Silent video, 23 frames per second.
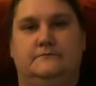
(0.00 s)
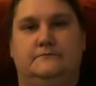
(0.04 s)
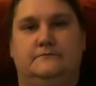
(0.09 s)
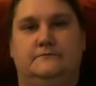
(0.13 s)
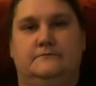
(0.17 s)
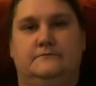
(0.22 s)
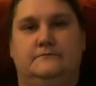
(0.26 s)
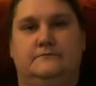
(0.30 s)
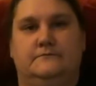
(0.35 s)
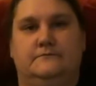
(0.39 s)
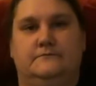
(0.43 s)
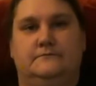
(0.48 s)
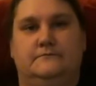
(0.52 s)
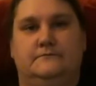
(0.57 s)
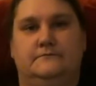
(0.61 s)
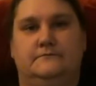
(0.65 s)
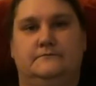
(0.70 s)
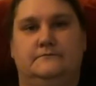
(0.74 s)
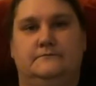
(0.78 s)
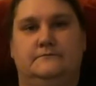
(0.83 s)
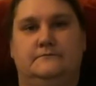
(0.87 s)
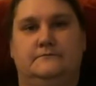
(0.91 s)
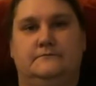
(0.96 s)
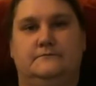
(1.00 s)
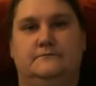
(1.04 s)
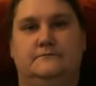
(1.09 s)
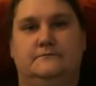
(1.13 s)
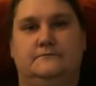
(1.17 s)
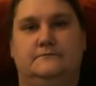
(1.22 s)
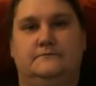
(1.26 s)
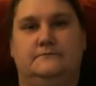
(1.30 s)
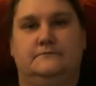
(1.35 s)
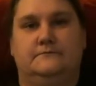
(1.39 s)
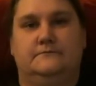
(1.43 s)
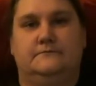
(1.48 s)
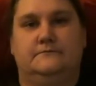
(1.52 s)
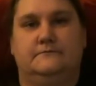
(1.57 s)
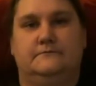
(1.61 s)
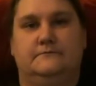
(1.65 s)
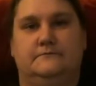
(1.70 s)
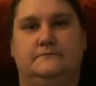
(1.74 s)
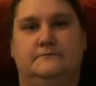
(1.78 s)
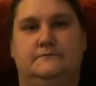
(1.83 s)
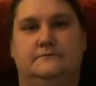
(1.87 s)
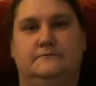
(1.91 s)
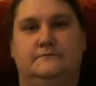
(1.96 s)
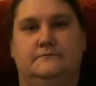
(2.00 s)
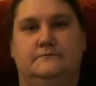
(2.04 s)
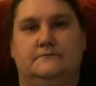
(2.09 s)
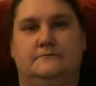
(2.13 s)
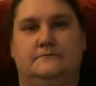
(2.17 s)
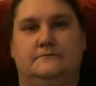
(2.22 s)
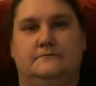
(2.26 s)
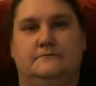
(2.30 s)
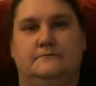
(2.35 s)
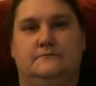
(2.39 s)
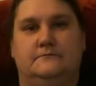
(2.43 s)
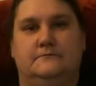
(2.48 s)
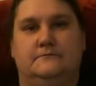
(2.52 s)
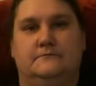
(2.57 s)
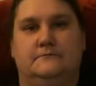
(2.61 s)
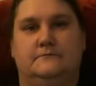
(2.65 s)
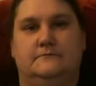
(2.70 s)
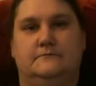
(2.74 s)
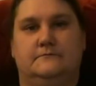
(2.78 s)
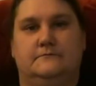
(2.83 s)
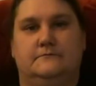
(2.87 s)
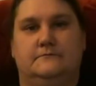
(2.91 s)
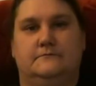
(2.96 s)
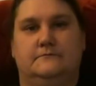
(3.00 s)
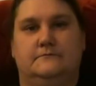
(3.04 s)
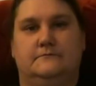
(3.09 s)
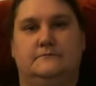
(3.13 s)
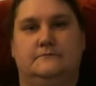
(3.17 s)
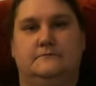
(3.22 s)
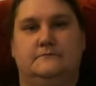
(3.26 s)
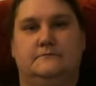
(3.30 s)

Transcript: No words are spoken by the person on screen.